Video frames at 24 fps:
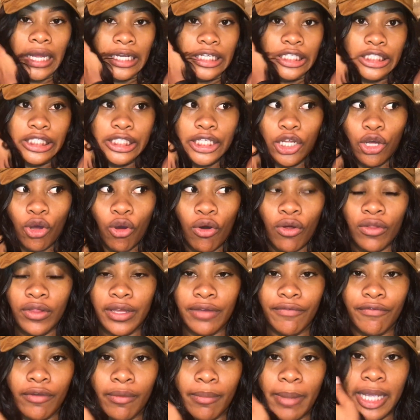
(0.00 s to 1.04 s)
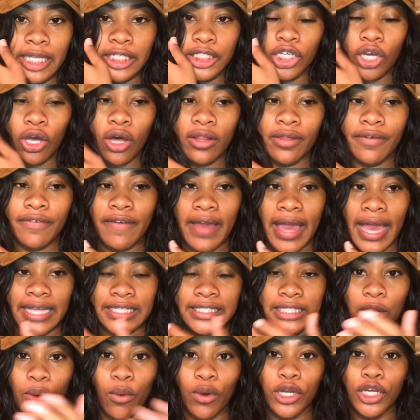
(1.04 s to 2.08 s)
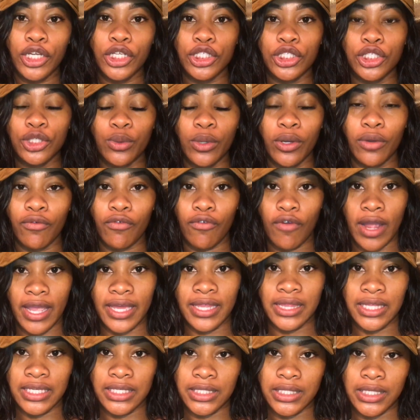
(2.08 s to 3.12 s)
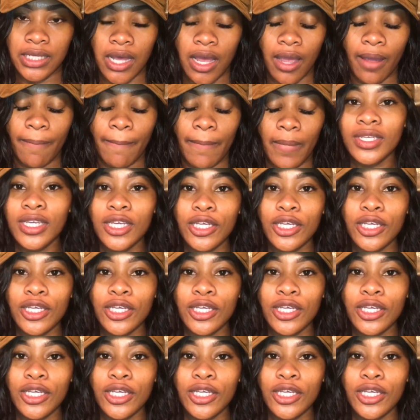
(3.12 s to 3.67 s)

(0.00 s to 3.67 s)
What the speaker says: I just needed all the information, all the facts, and I wanted to do it right this time.